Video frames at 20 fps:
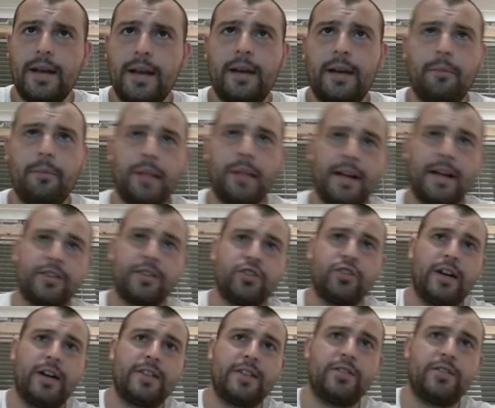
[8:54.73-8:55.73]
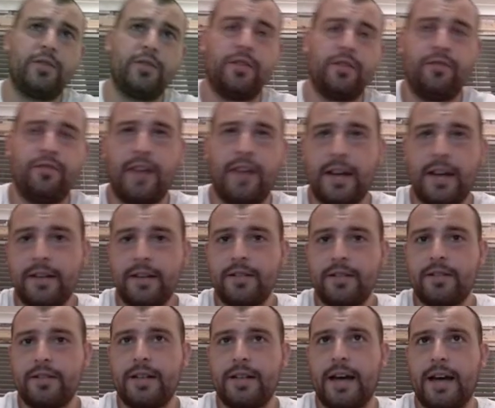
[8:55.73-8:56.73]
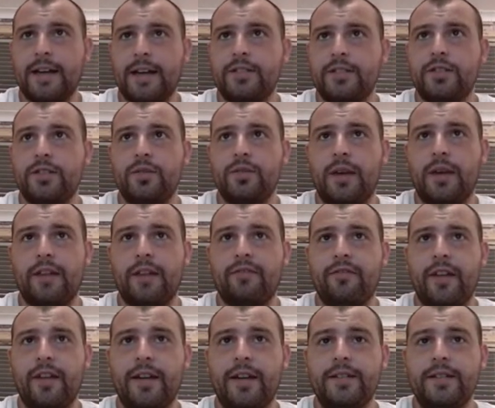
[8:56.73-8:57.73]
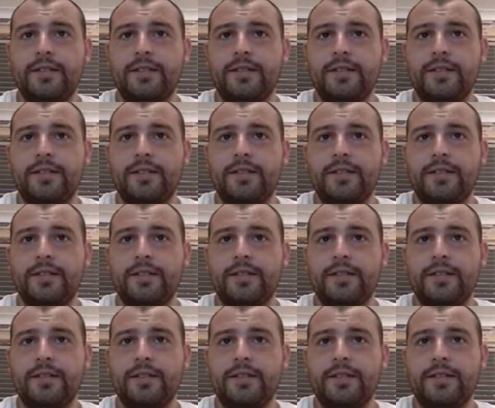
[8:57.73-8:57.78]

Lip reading: Black tries to defend, knight to f8,